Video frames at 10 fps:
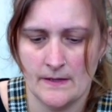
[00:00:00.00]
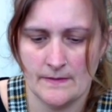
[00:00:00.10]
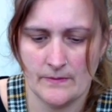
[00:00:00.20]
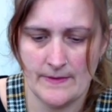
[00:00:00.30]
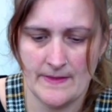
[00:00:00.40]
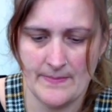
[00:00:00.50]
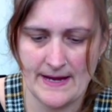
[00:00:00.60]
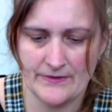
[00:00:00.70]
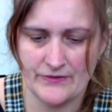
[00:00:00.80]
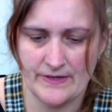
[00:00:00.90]
So when the
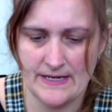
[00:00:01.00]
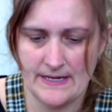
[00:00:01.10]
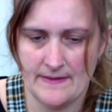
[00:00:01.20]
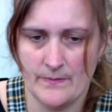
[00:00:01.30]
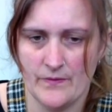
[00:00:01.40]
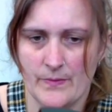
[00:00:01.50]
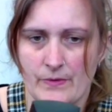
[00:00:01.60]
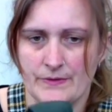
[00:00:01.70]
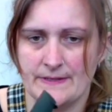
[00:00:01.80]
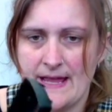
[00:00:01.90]
battery and the
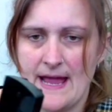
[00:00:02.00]
motherboard is